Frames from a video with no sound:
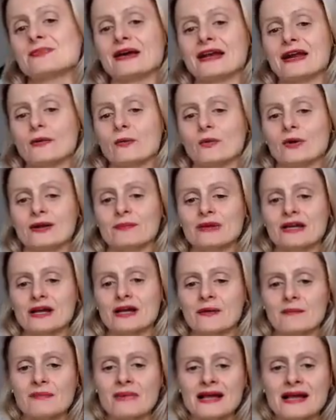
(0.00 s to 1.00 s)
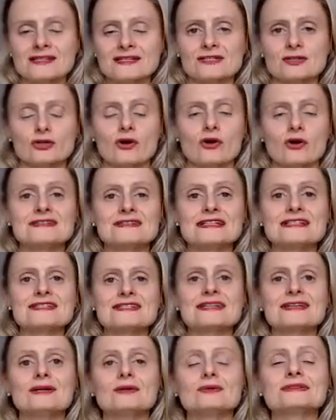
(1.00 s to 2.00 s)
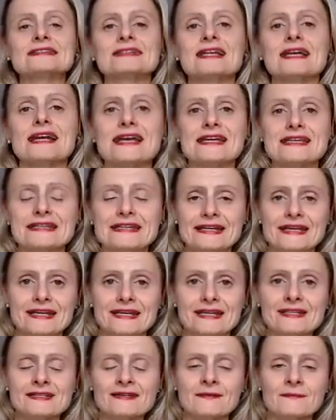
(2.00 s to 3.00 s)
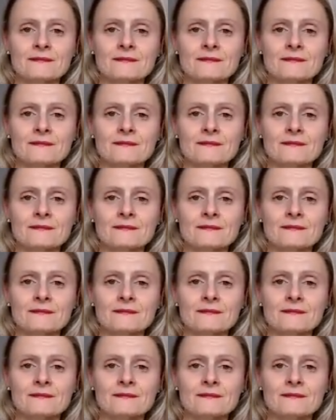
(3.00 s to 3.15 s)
but I want to become master of the skills that I need